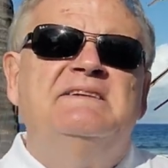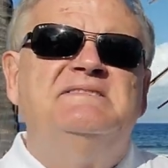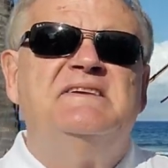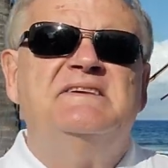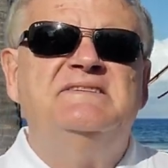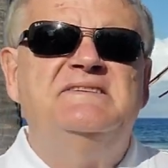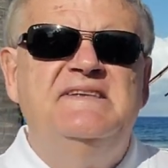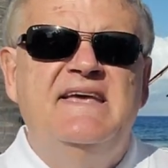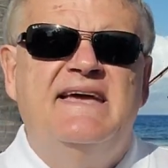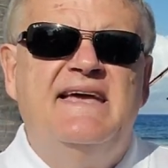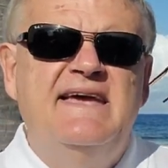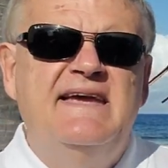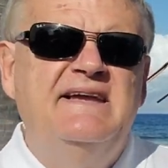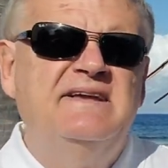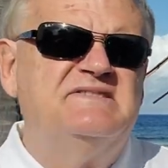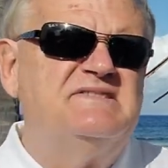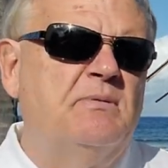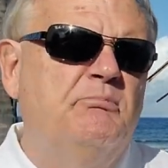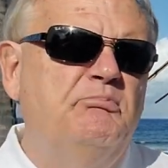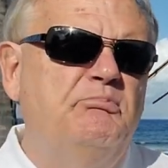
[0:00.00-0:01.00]
Today
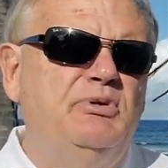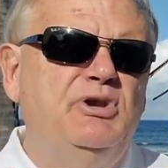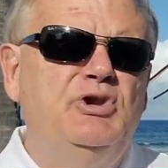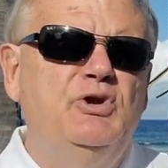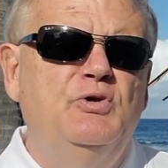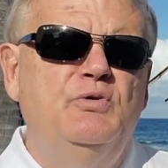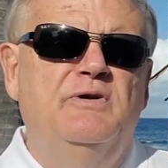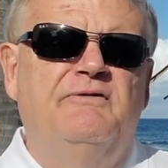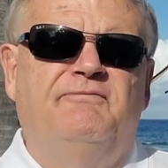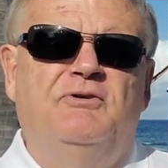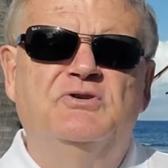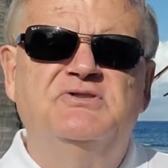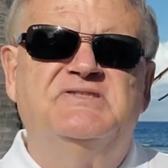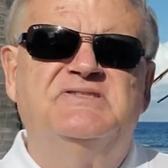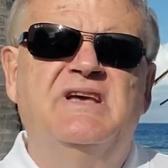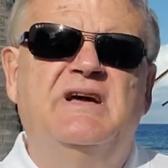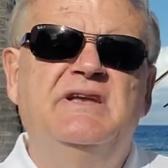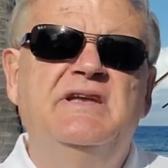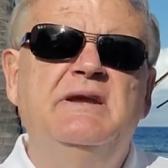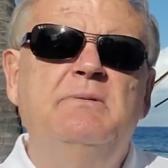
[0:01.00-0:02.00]
is a beautiful
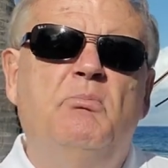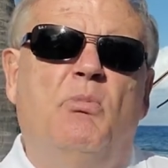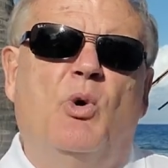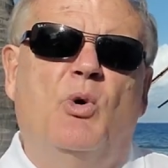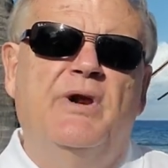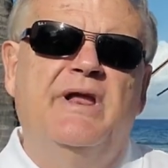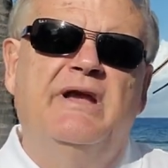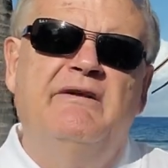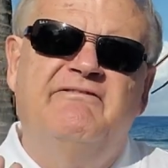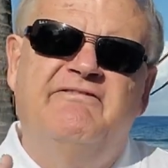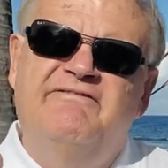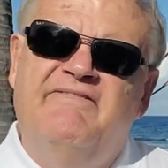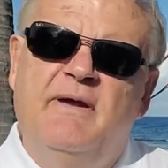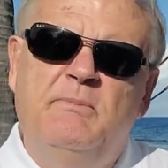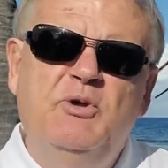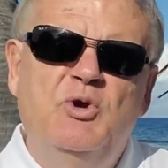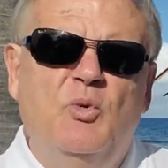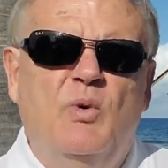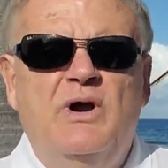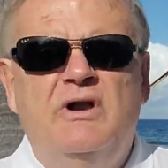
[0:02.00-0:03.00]
Sunday morning,
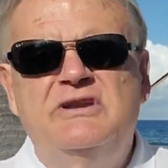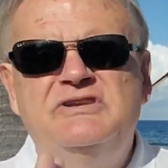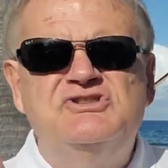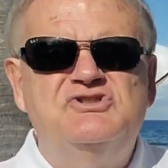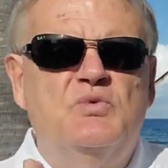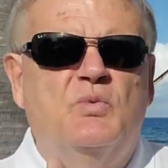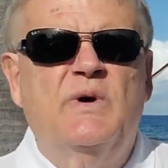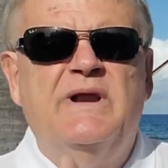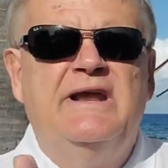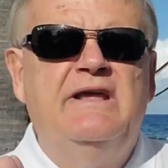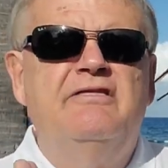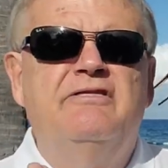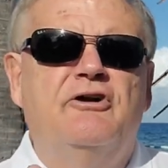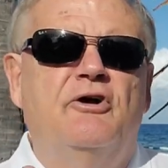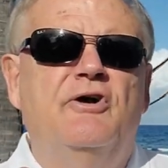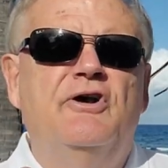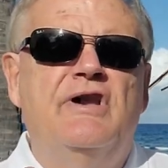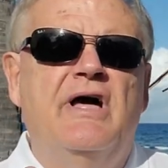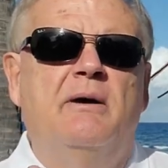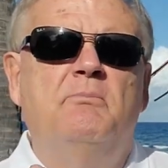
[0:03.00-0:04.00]
February
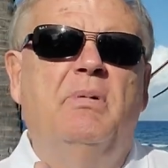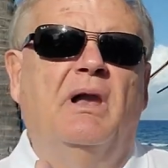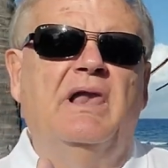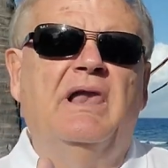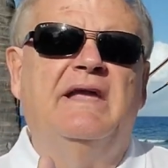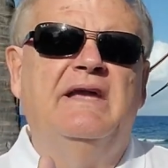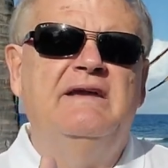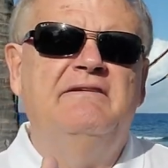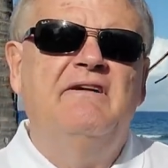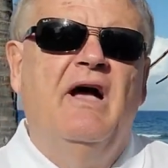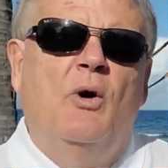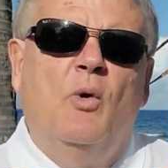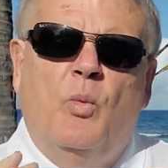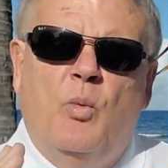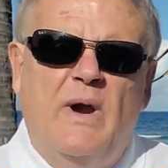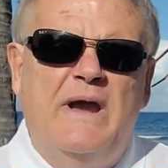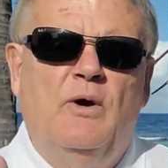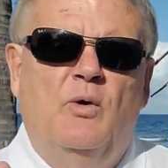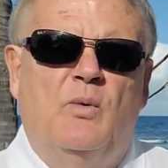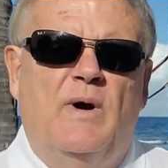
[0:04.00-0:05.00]
twenty-third, I believe,
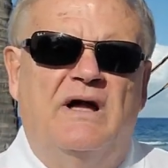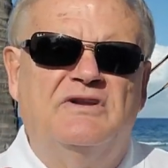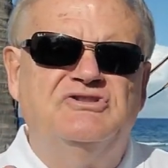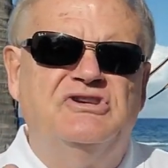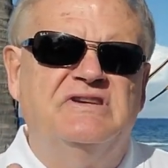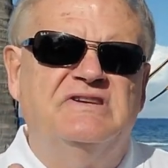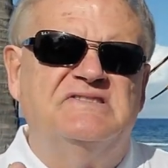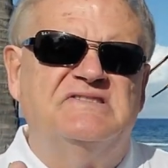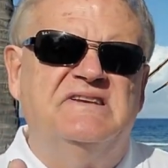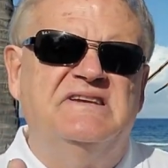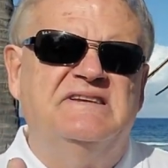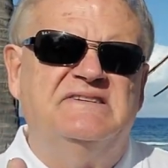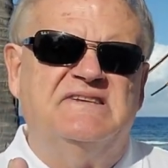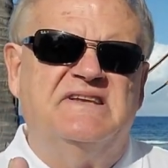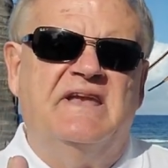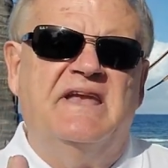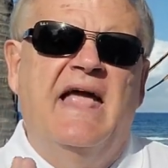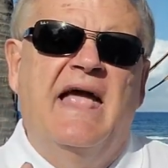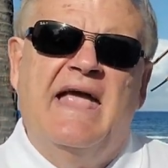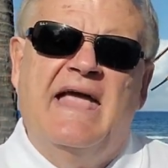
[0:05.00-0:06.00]
whale watching
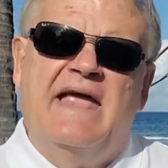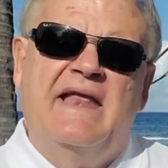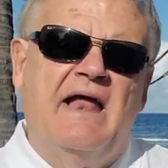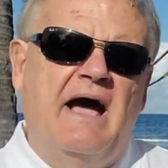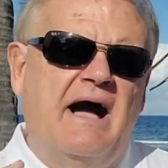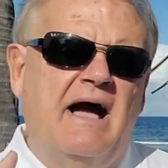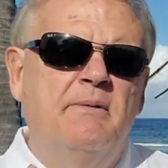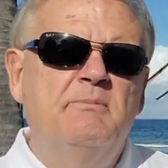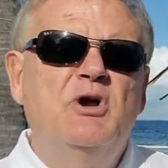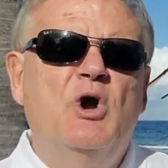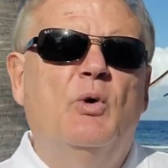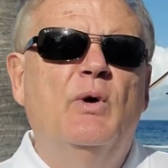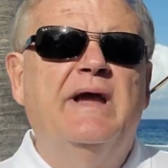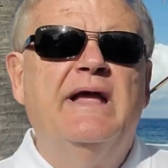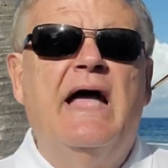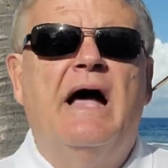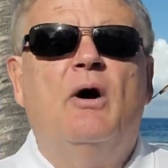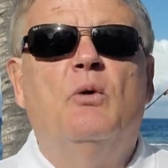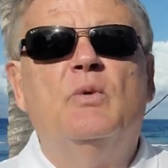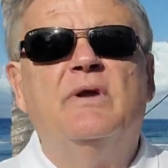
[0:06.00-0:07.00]
season. And I'm
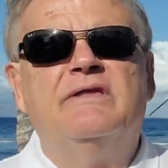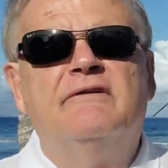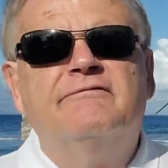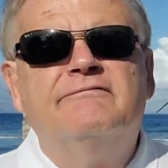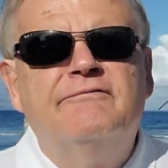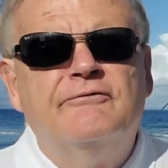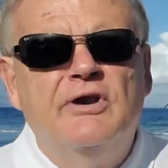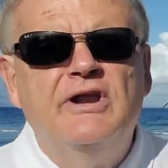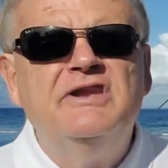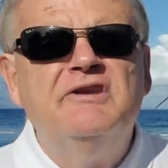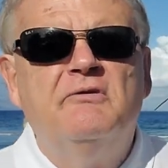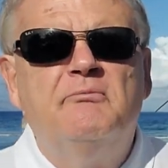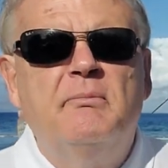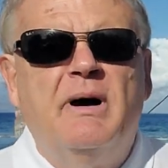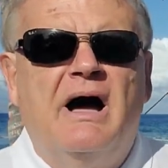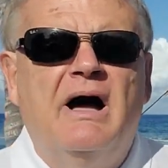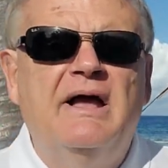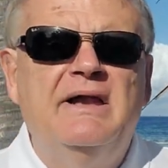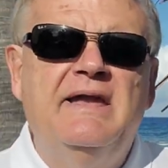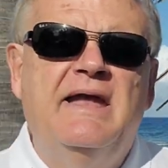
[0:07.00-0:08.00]
going out with a friend of
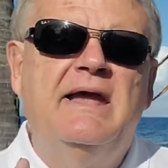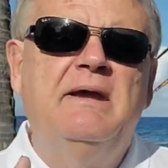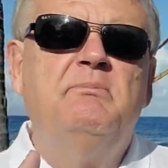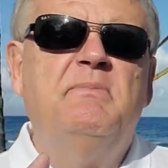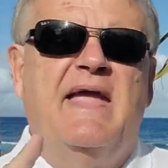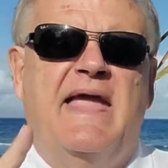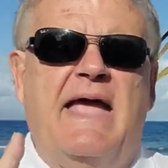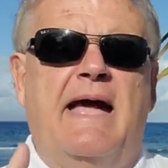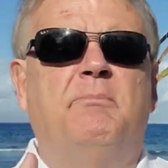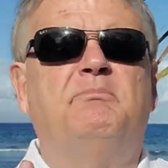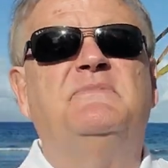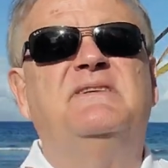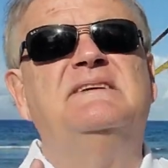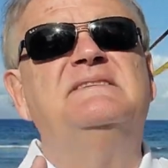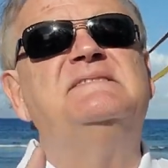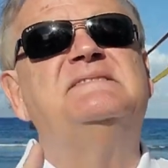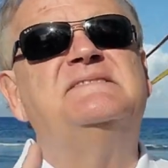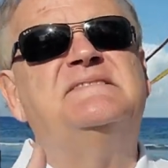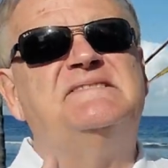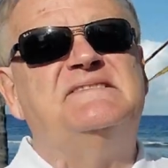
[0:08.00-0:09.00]
mine named
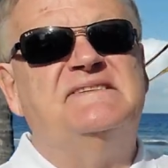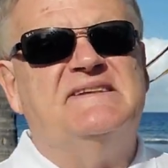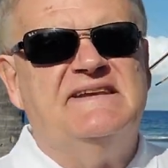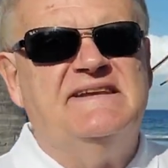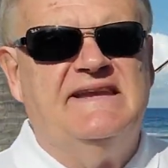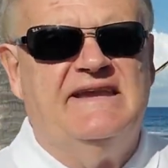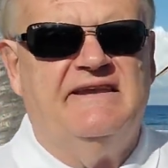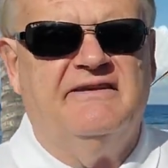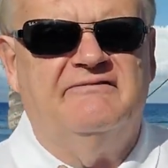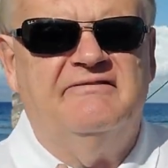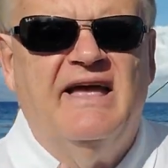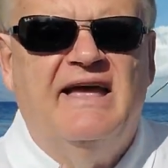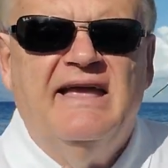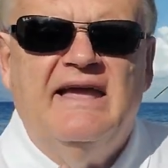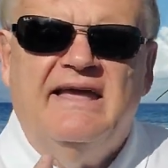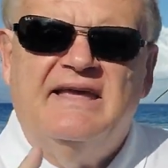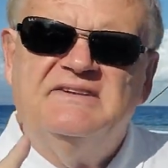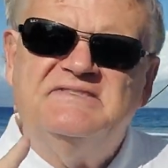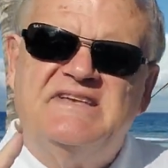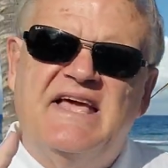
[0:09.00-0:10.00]
Captain Steve.
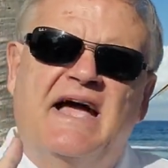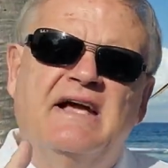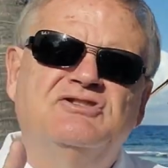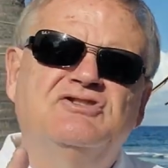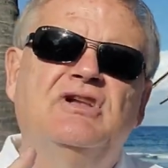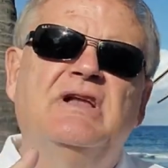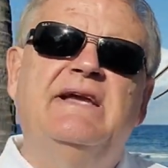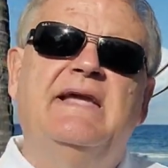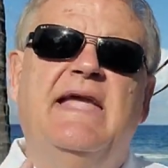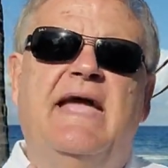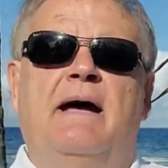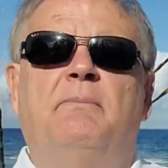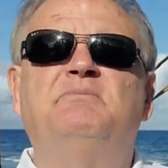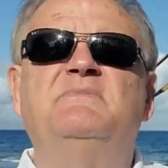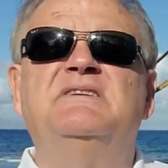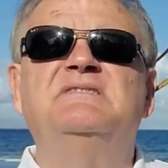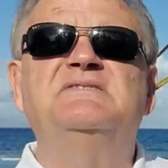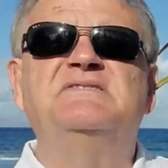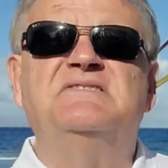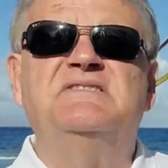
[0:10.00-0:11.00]
It's actually
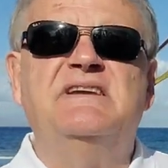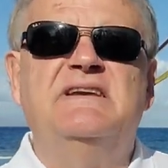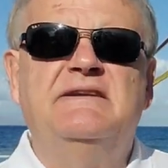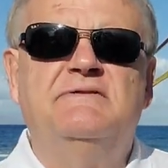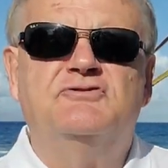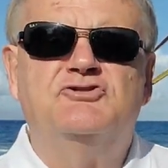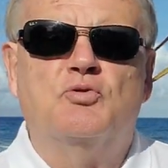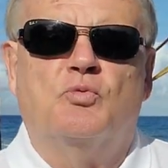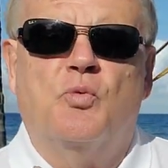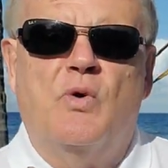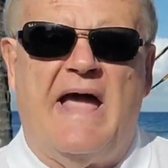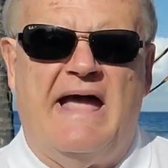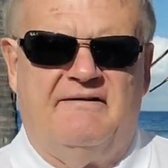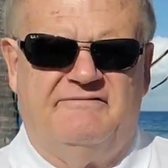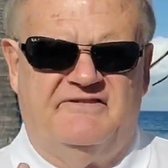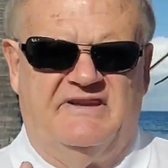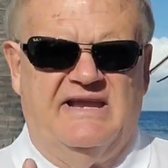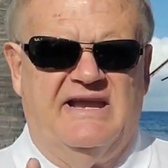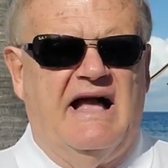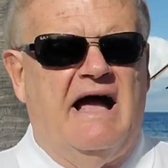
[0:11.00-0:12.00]
Captain Steve's
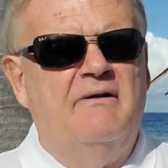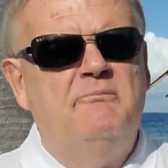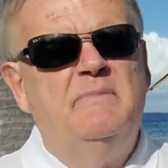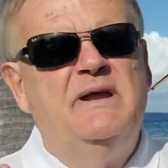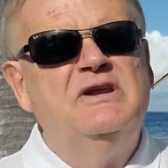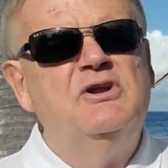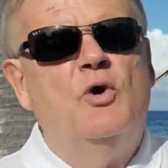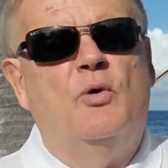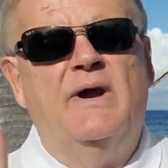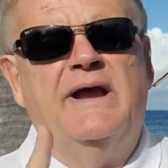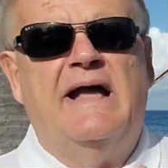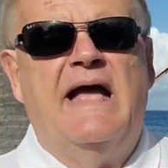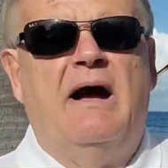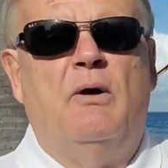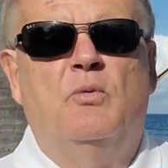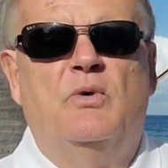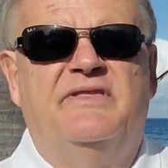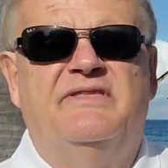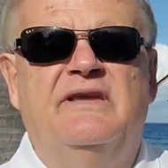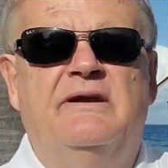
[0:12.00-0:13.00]
Rafting. I've been going
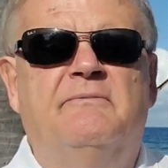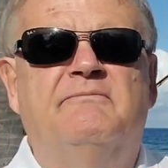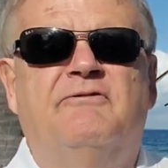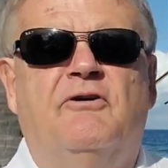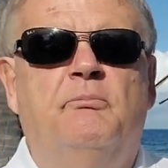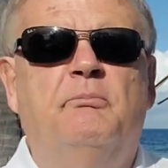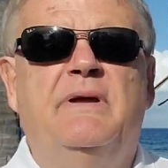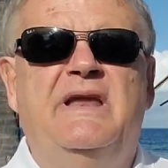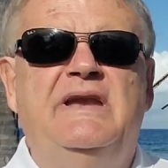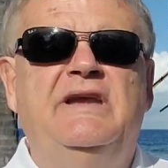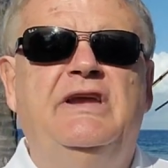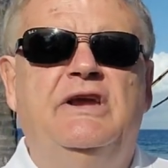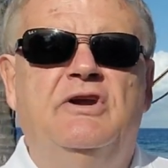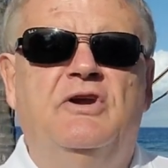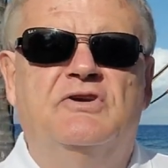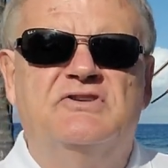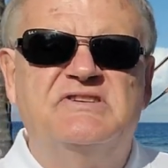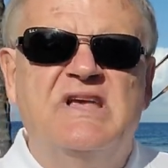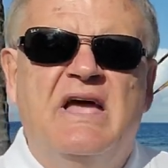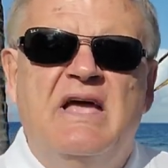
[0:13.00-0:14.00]
out with him for many
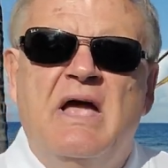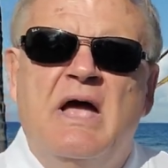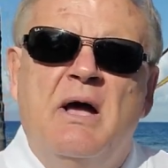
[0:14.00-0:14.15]
years.